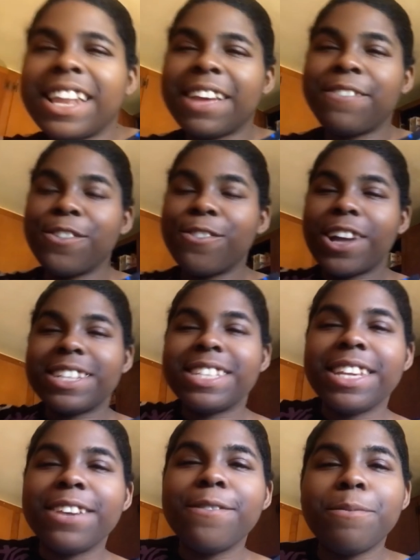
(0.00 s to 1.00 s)
if you want to
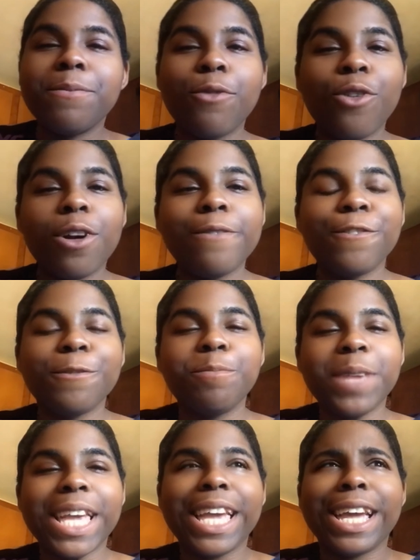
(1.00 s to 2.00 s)
see more from
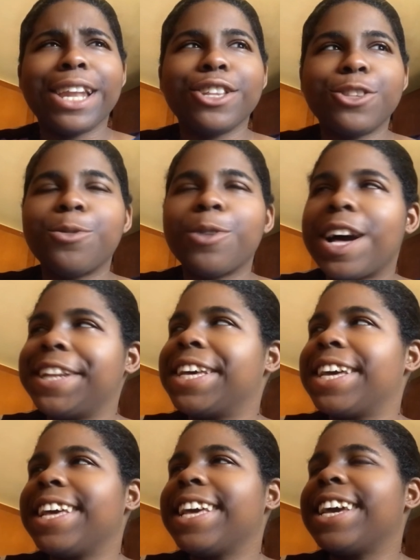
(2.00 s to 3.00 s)
me and
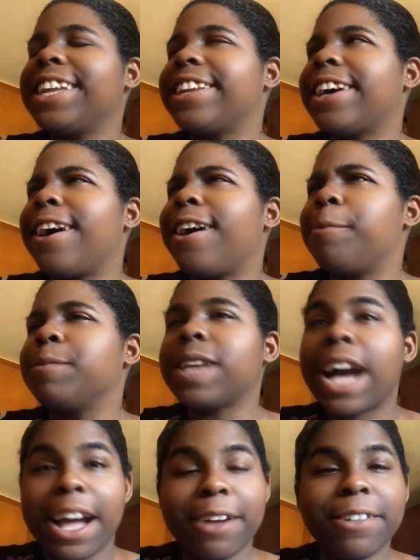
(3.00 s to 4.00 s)
Antoana and um,
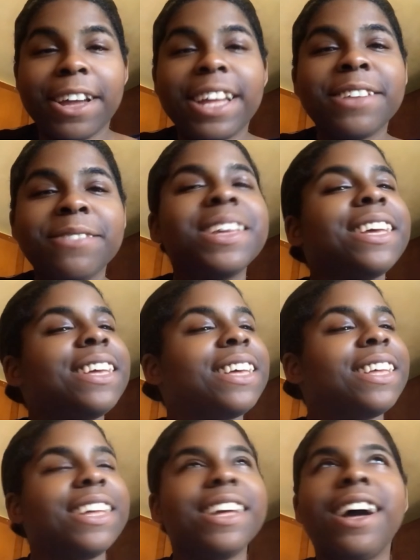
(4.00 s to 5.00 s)
Kyra,
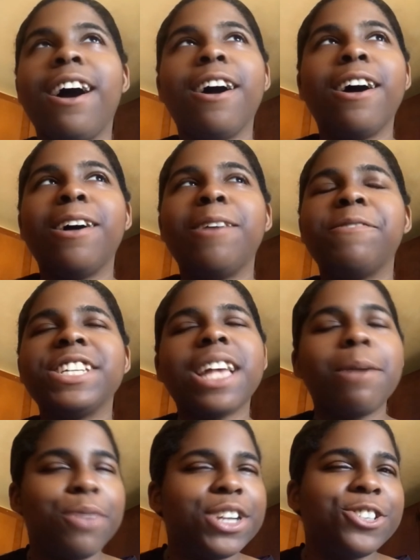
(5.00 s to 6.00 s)
um, which
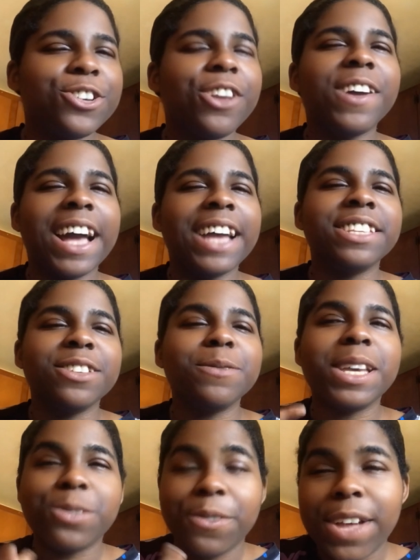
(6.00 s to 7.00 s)
I'm pretty sure you guys do
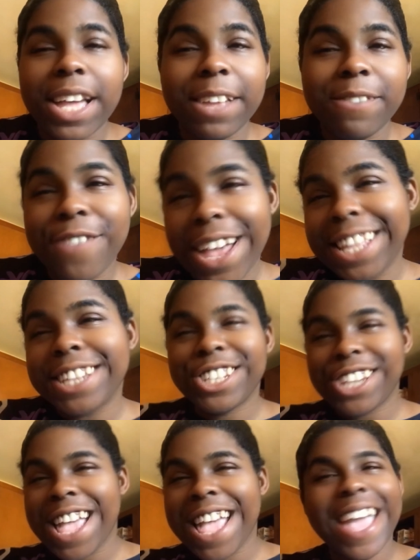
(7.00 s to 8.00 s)
because we're fucking funny as
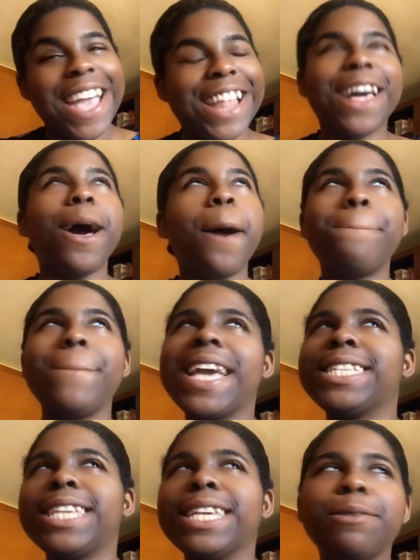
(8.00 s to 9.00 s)
shit and
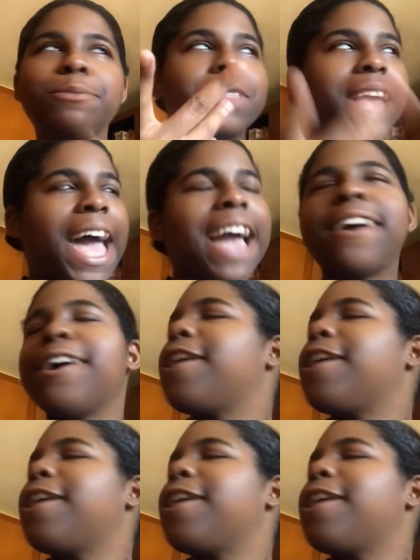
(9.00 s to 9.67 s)
amazing black